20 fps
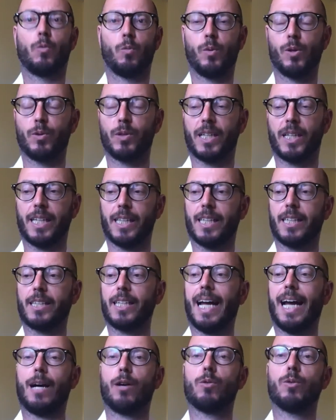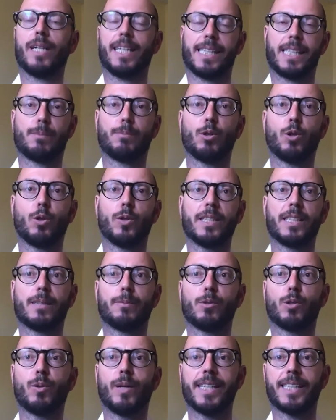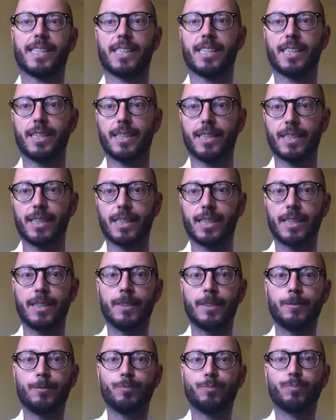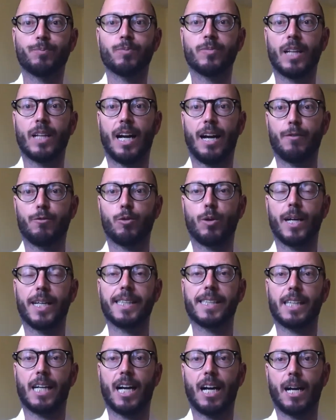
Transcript: we're going to now explore some questions. Otherwise, I